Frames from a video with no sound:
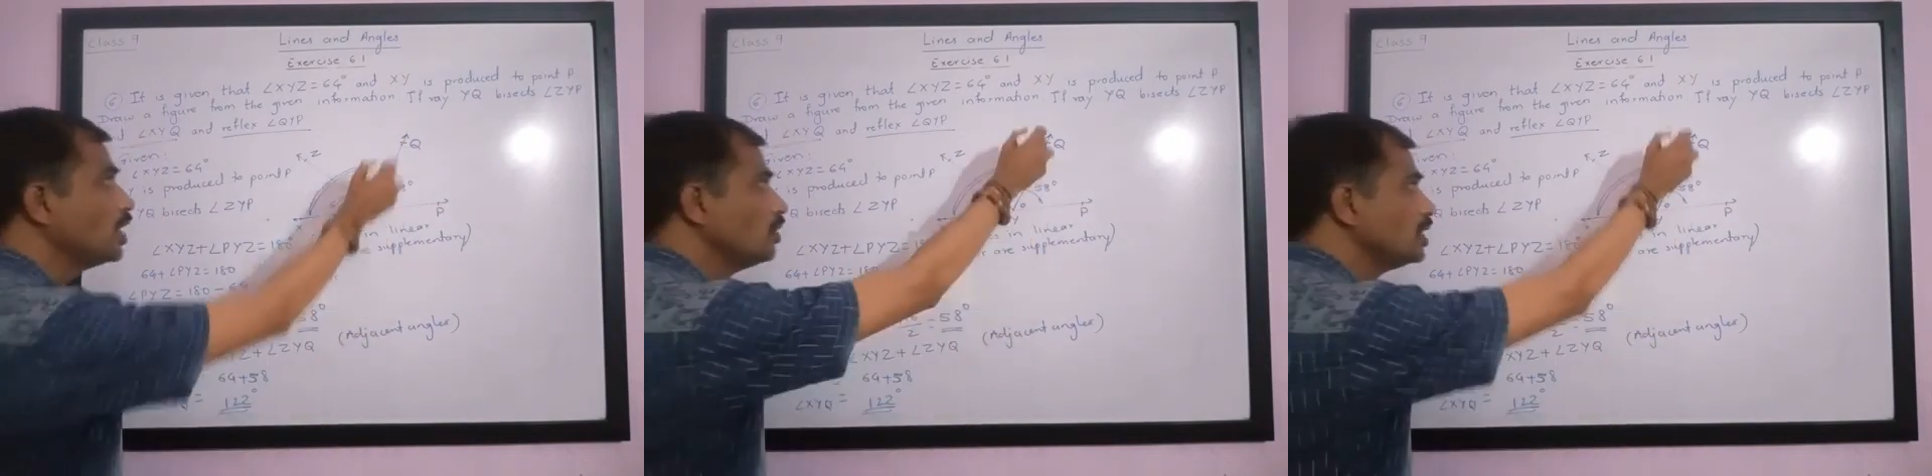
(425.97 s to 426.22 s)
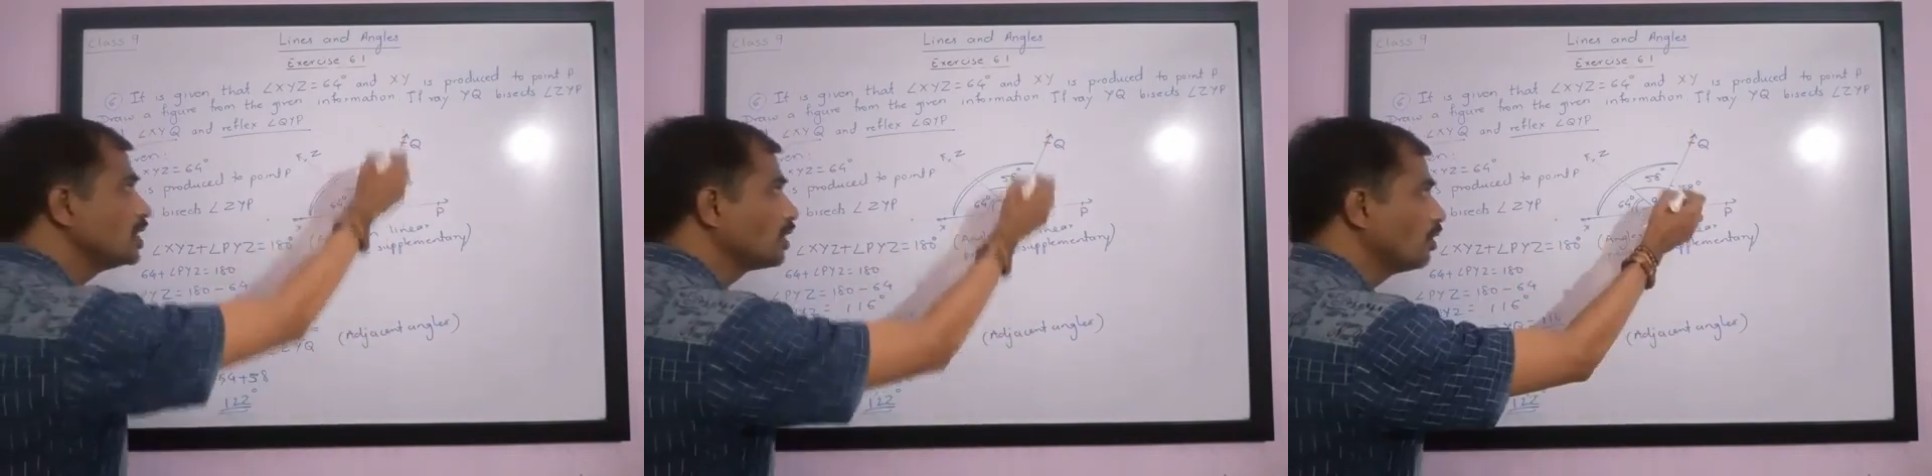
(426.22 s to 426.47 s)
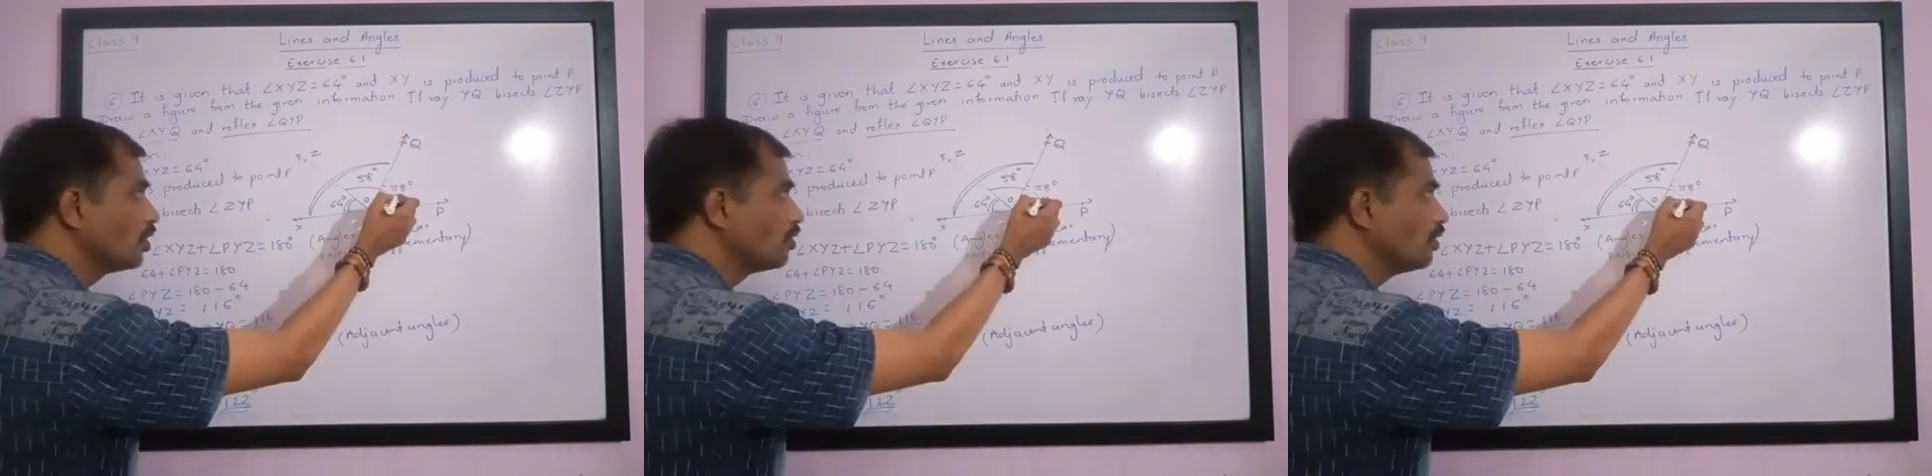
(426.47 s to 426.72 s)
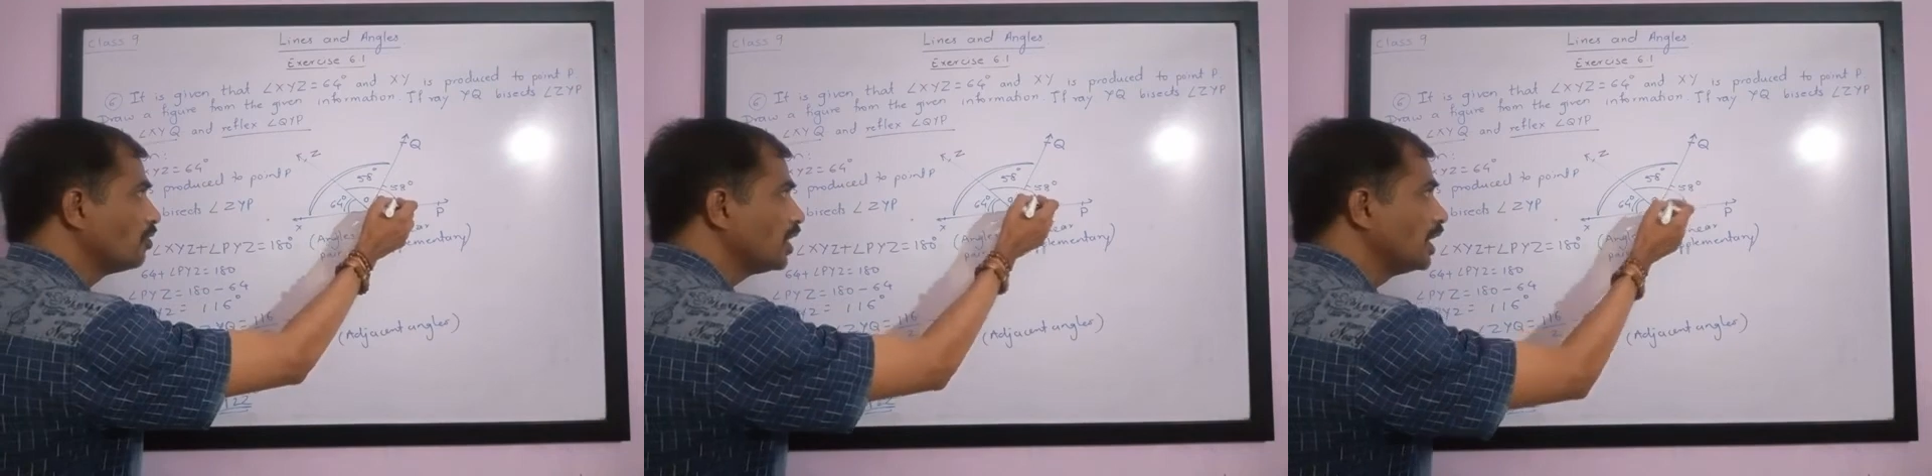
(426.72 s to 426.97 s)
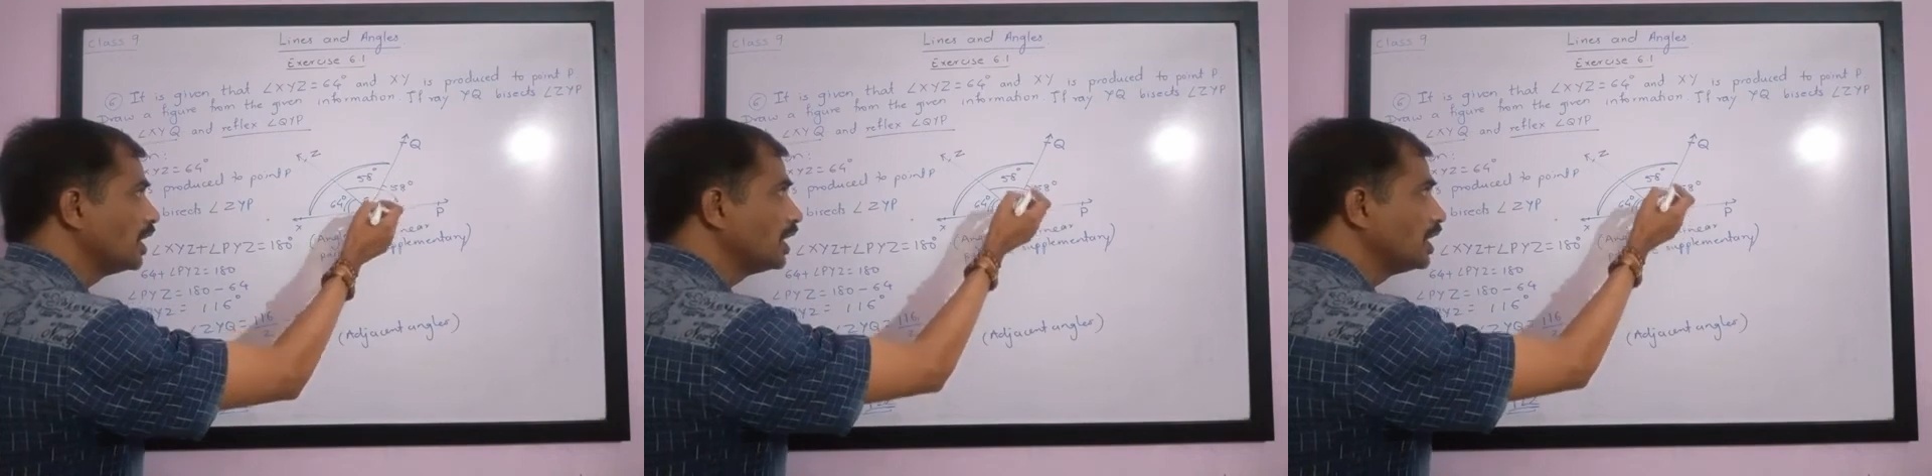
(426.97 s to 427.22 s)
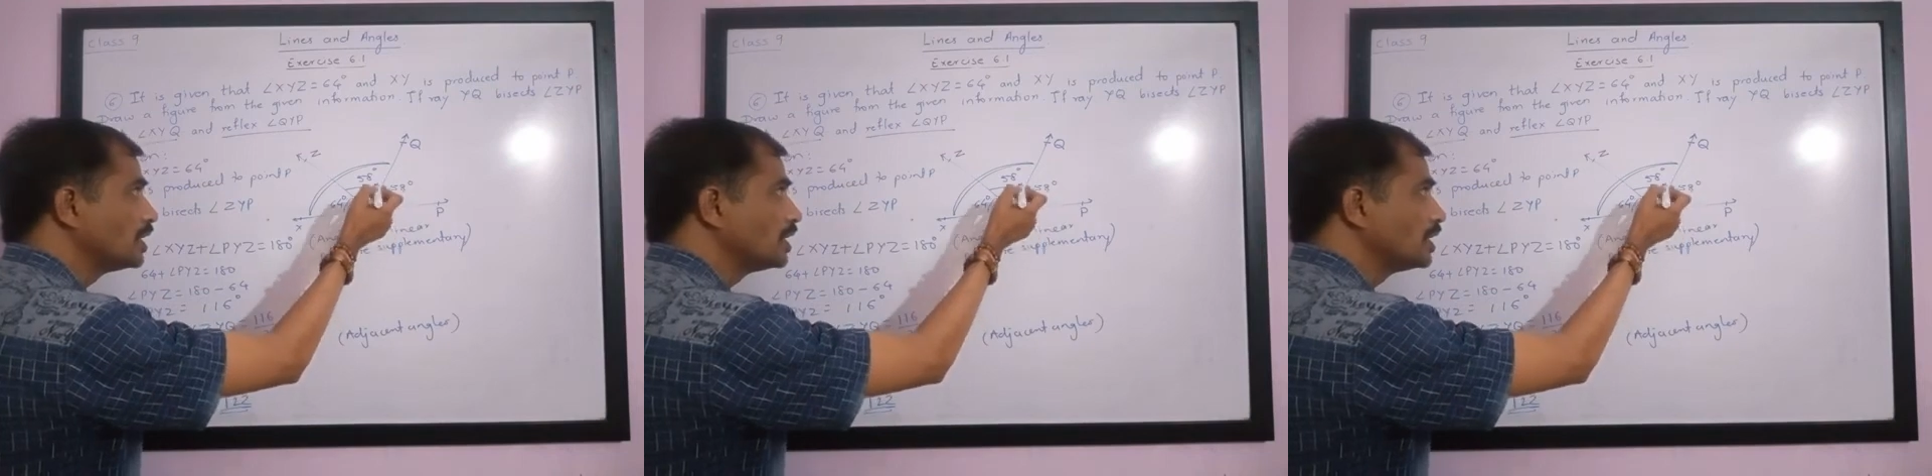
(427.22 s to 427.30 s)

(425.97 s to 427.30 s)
is equal to 58 degrees.